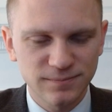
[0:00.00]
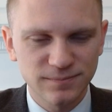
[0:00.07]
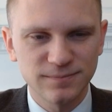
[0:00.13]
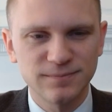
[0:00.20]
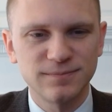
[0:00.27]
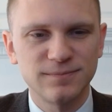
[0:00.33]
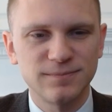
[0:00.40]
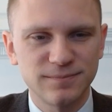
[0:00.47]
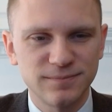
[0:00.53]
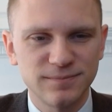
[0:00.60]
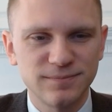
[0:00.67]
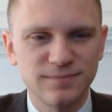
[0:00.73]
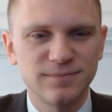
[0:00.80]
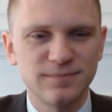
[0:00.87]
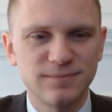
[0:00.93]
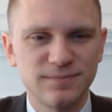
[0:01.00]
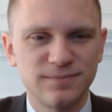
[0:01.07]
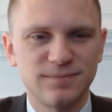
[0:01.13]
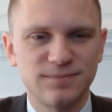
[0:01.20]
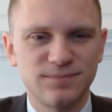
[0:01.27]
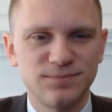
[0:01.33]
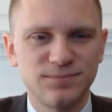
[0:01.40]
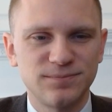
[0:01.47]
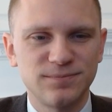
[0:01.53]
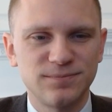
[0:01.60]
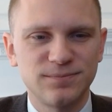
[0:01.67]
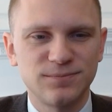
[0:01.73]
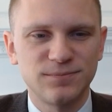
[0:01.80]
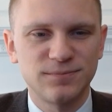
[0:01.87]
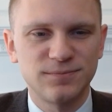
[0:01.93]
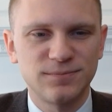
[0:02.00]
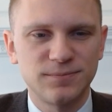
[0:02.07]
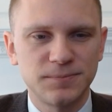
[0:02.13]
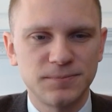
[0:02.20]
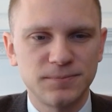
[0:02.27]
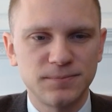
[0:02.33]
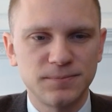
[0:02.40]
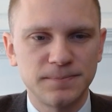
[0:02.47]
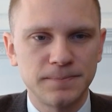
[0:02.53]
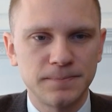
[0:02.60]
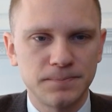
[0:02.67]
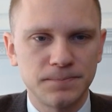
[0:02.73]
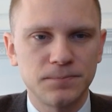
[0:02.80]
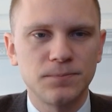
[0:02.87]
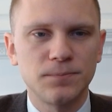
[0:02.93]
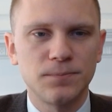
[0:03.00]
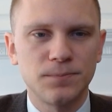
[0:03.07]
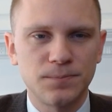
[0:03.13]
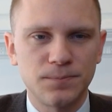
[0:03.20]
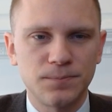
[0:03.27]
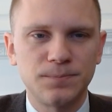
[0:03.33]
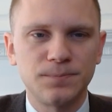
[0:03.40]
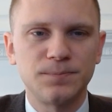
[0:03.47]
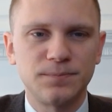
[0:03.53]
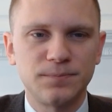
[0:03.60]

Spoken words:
The person shown says nothing.